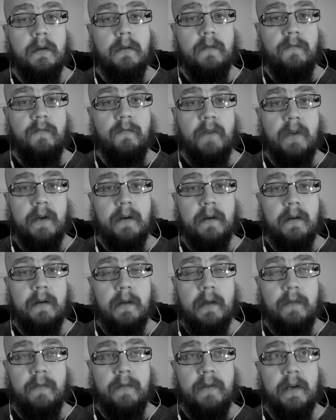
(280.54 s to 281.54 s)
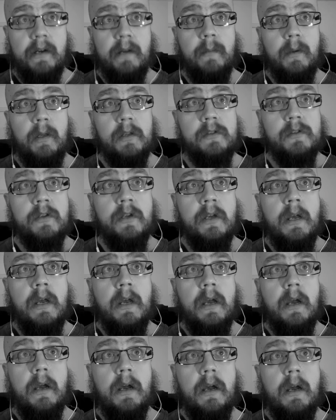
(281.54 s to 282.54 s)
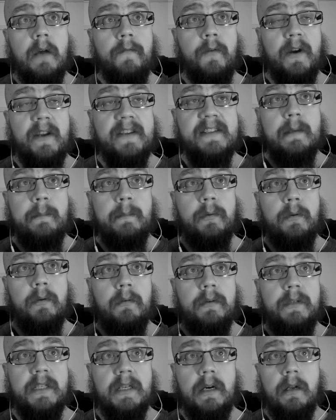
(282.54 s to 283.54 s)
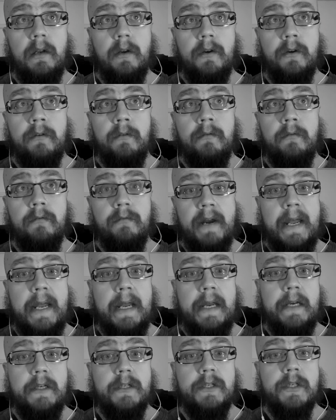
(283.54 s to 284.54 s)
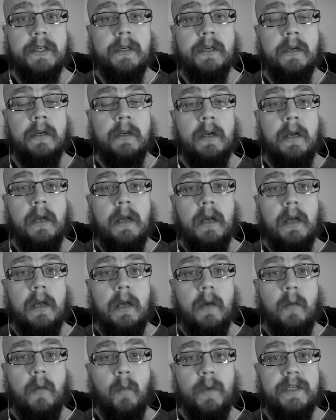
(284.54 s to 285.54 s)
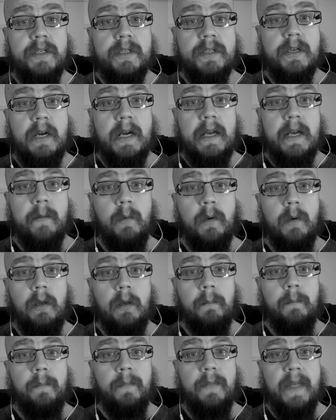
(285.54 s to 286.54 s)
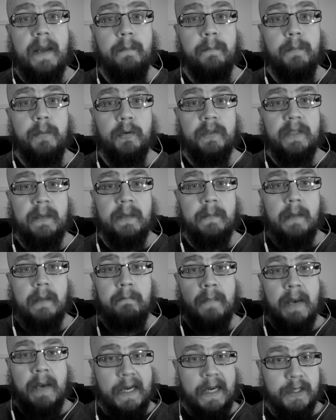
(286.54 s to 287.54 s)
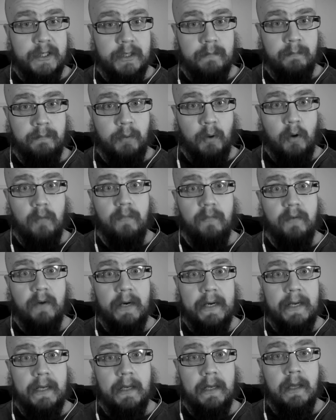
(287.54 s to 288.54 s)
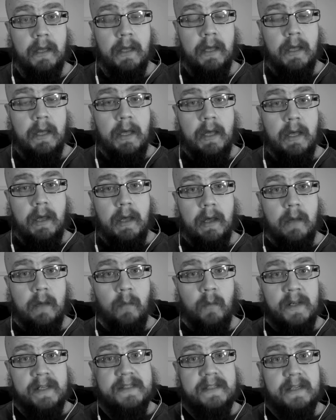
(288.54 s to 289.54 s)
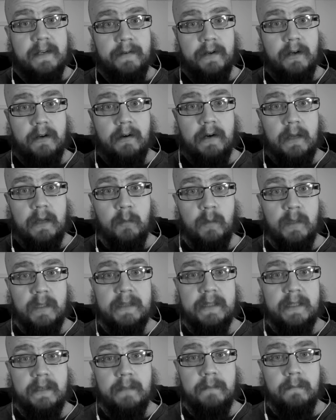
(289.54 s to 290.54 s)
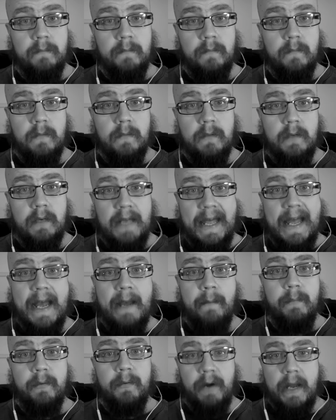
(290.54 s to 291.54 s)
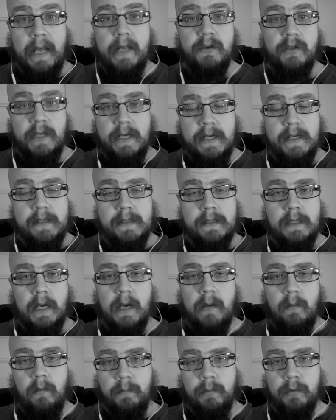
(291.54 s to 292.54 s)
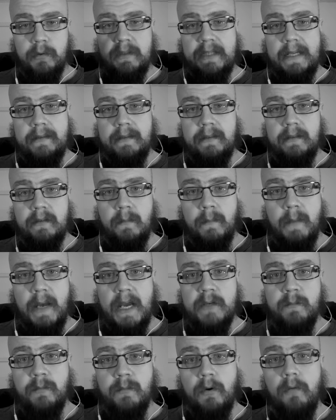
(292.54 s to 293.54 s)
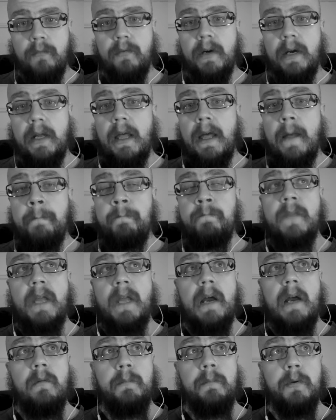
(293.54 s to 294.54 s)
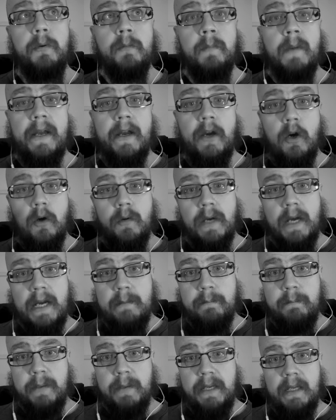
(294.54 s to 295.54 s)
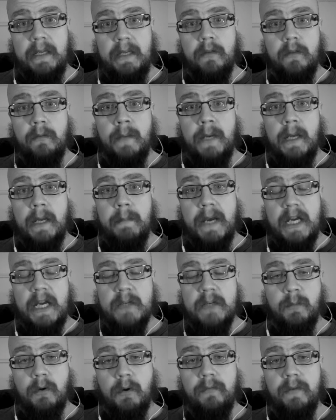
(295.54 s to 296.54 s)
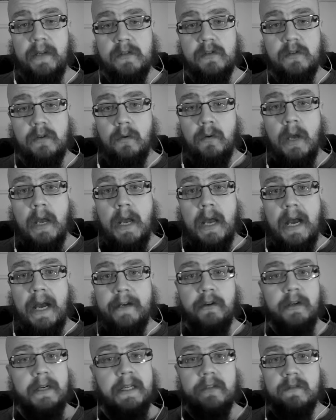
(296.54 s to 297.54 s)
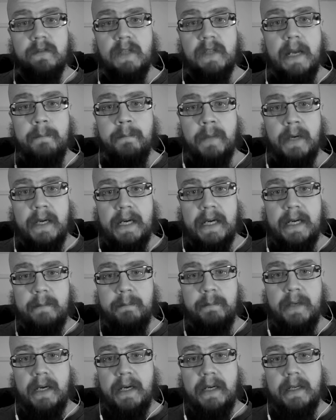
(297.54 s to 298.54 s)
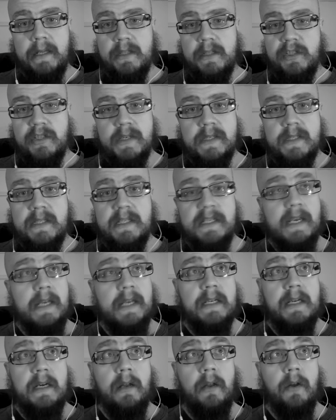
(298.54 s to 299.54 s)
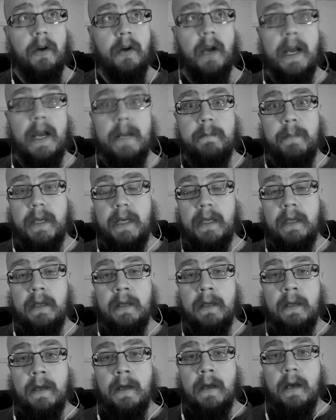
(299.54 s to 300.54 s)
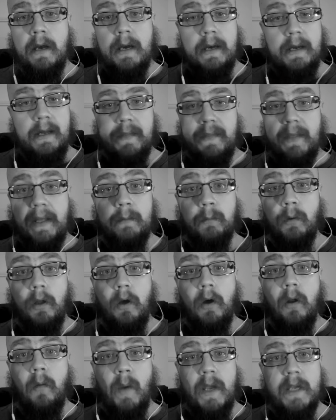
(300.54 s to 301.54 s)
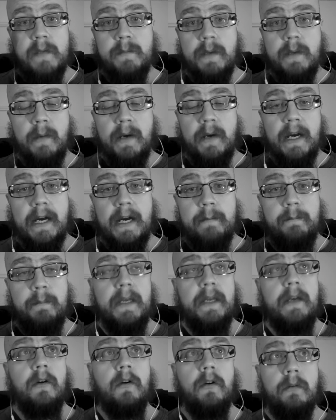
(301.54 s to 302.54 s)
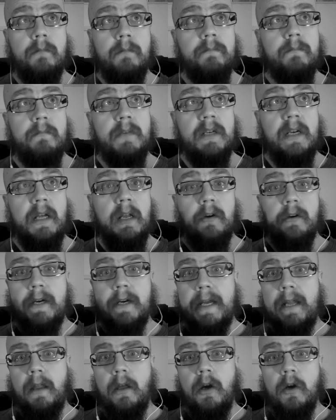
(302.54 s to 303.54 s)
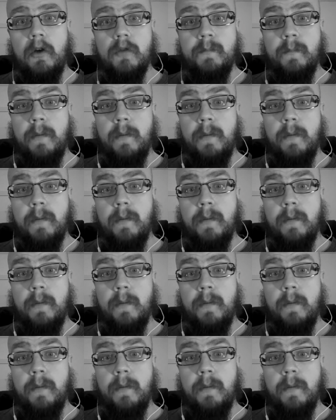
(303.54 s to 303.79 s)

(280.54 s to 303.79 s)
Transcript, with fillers: var uh, variables, uh, for example dollar range, uh, which I will then put in my bash profile. once I figure out what the lab range is, I will put that in the bash profile I will put my own IP into my bash profile so I don't need to type my IP I can just say dollar $IP uh, and that will always be my IP or dollar $lhost